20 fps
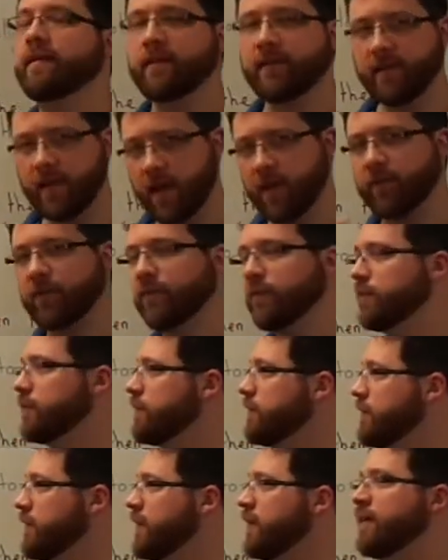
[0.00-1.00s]
Yes,
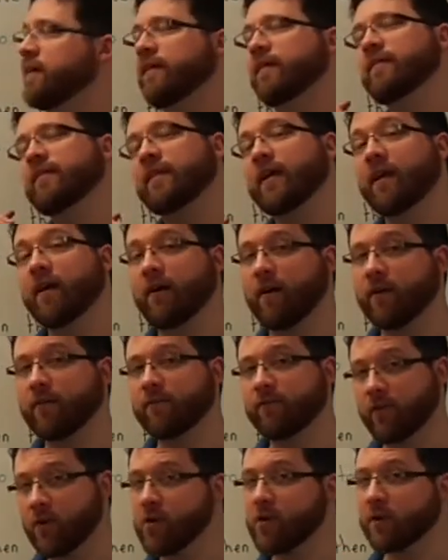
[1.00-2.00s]
they are
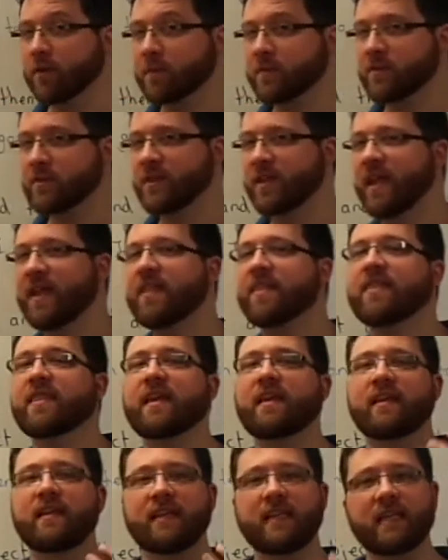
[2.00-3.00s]
verbs that
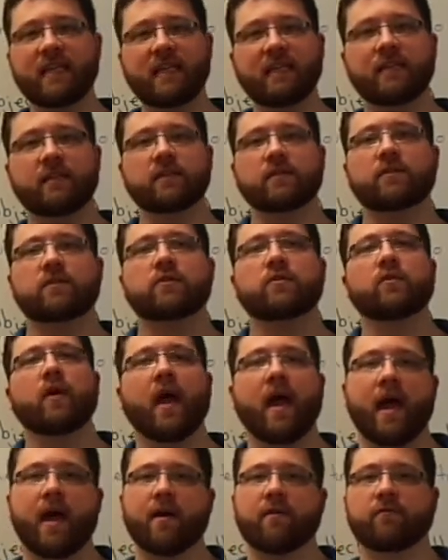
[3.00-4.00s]
need to
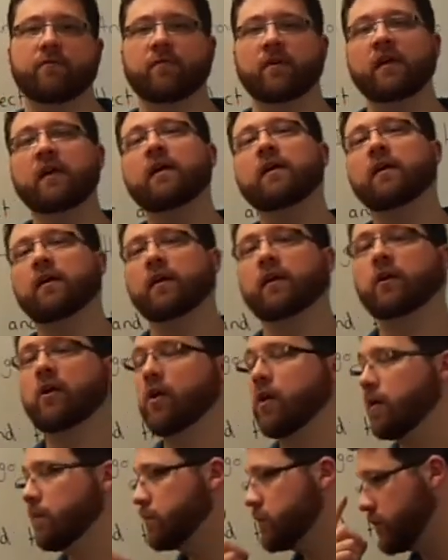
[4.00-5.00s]
have an
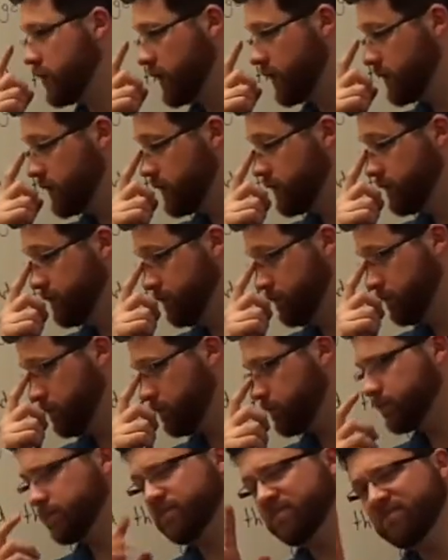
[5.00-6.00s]
object.
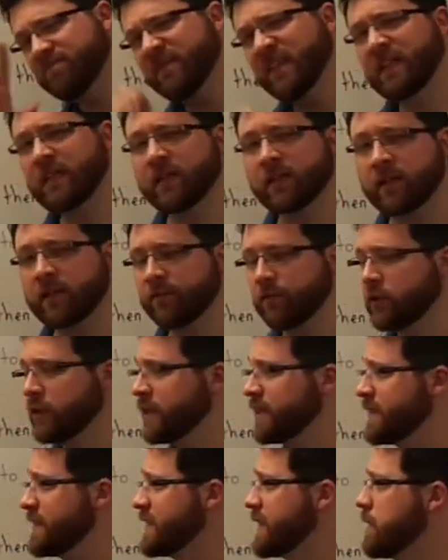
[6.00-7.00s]
I'll give you an
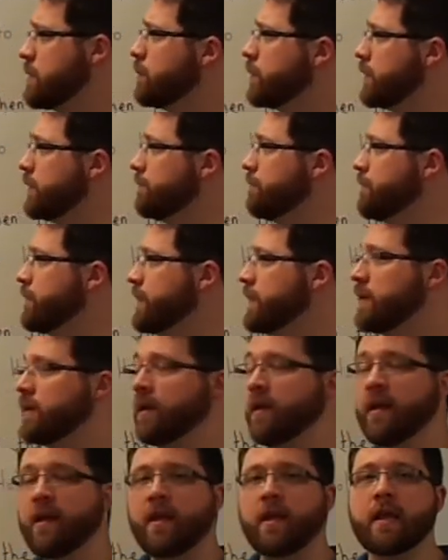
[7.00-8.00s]
example.
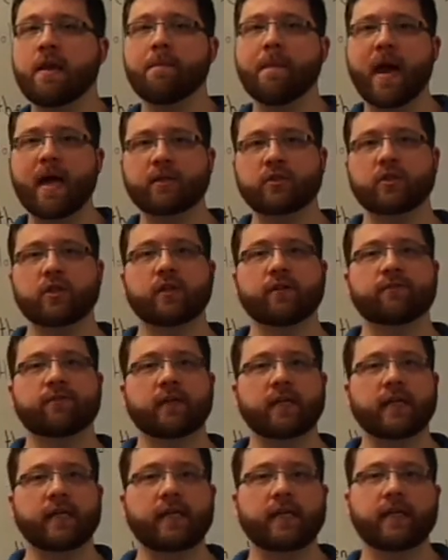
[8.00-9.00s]
Imagine if
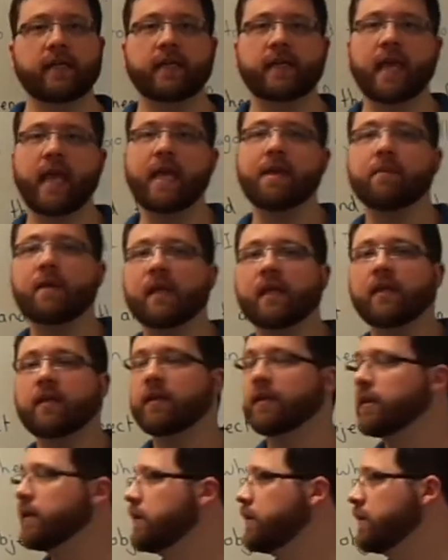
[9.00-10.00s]
I came
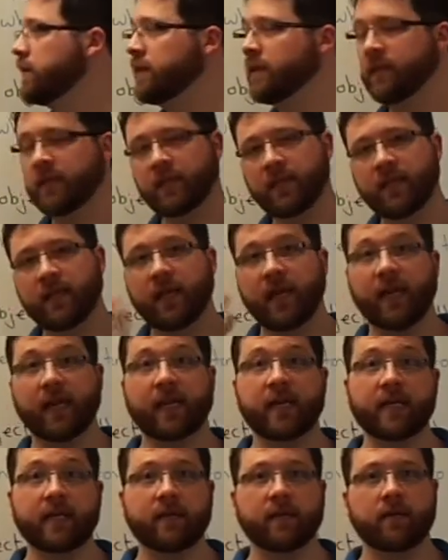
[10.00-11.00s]
in and
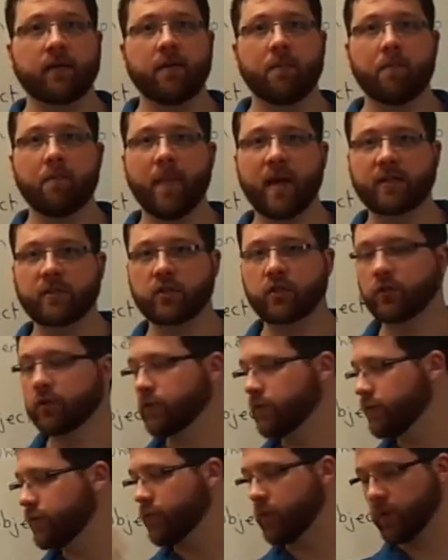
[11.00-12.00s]
I met you
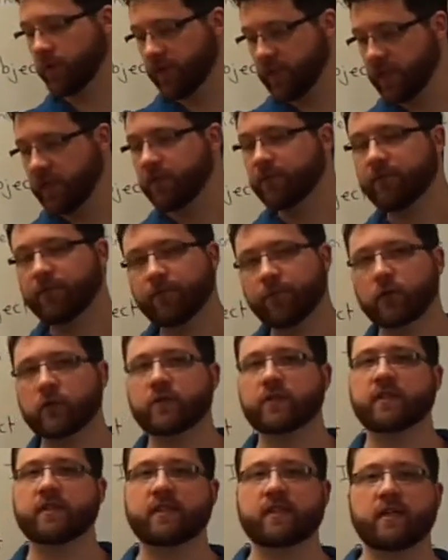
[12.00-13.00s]
for the
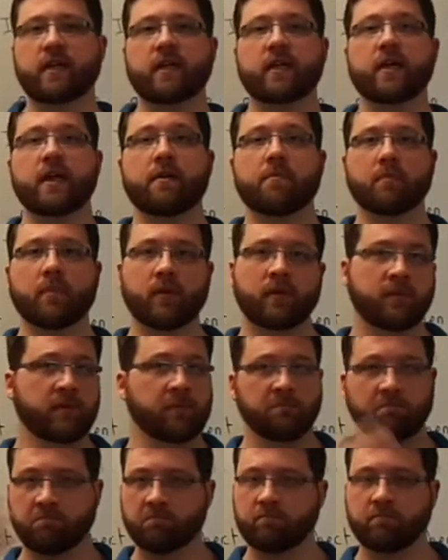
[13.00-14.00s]
first time
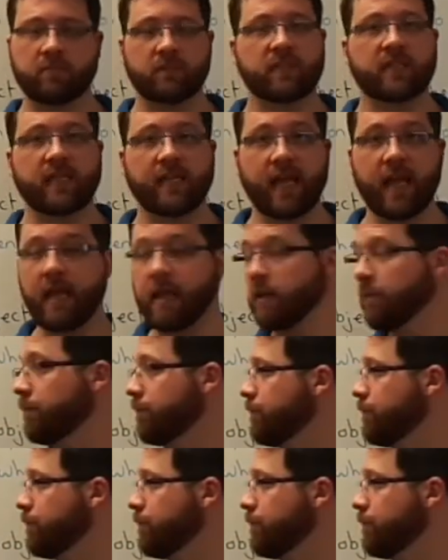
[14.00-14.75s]
today.